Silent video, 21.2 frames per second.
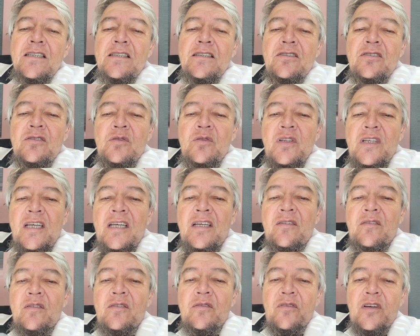to
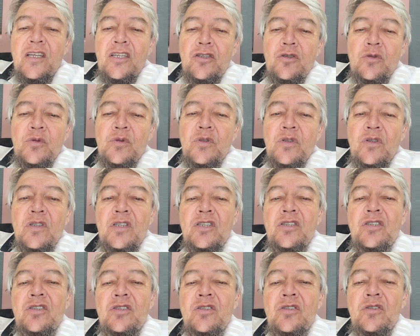their venue
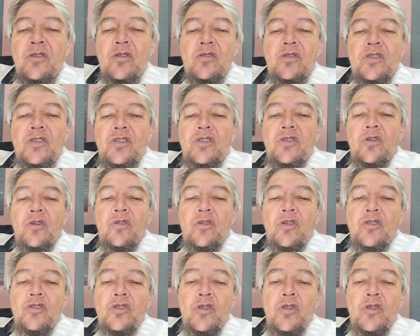on the